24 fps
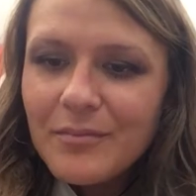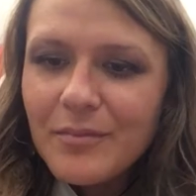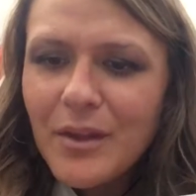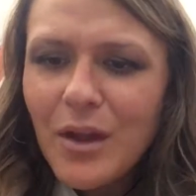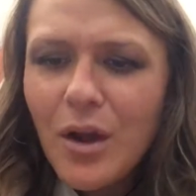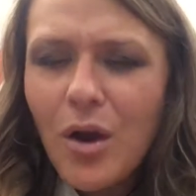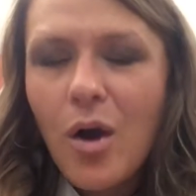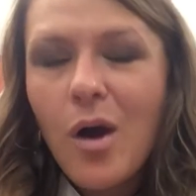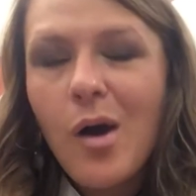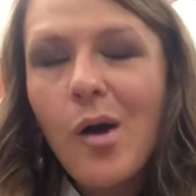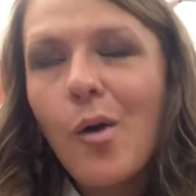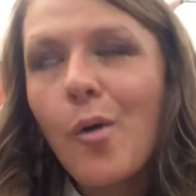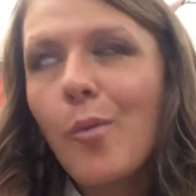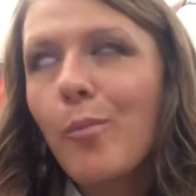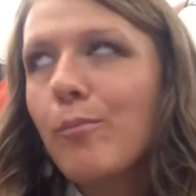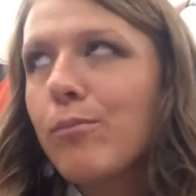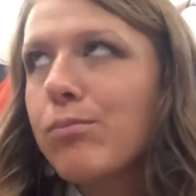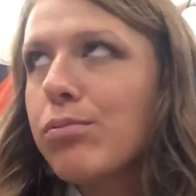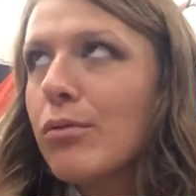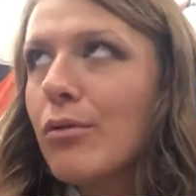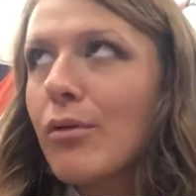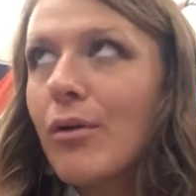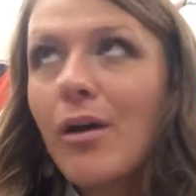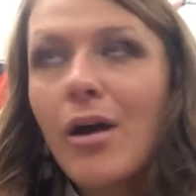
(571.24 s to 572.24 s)
Oh,
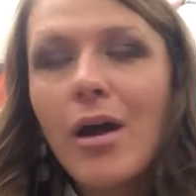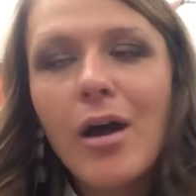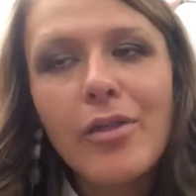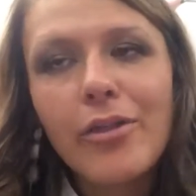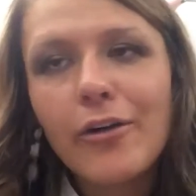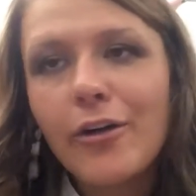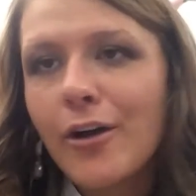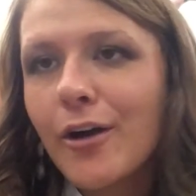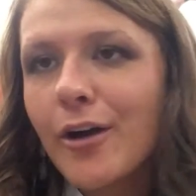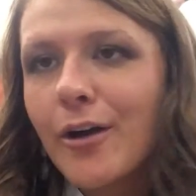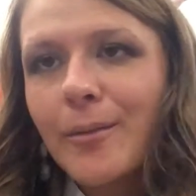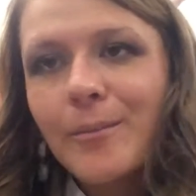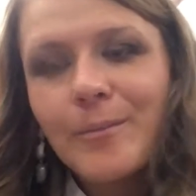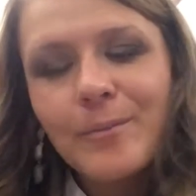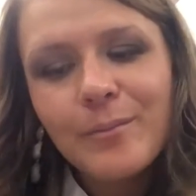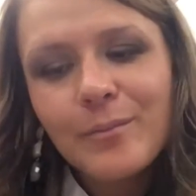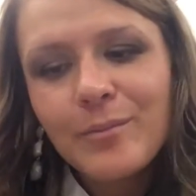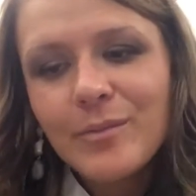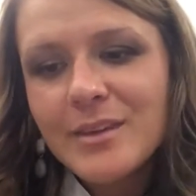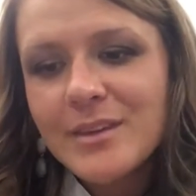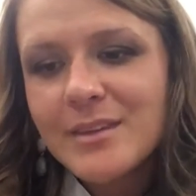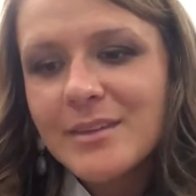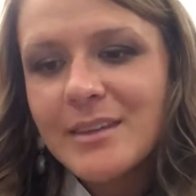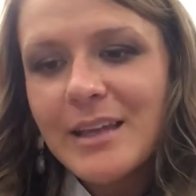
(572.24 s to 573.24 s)
brother,
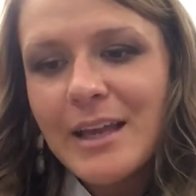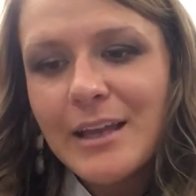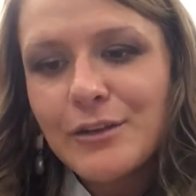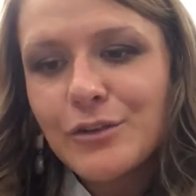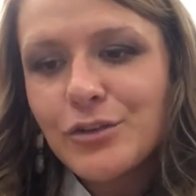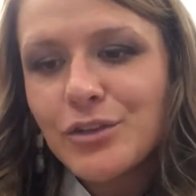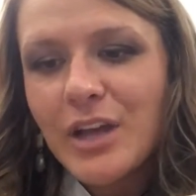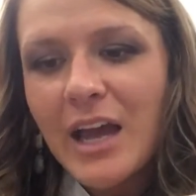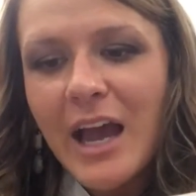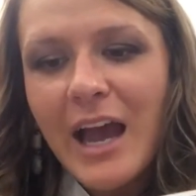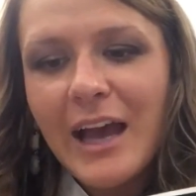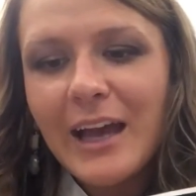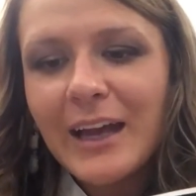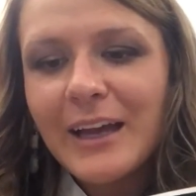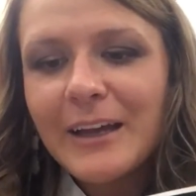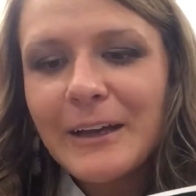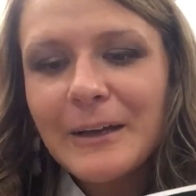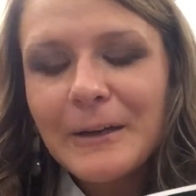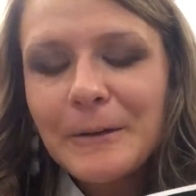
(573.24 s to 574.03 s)
said Jack.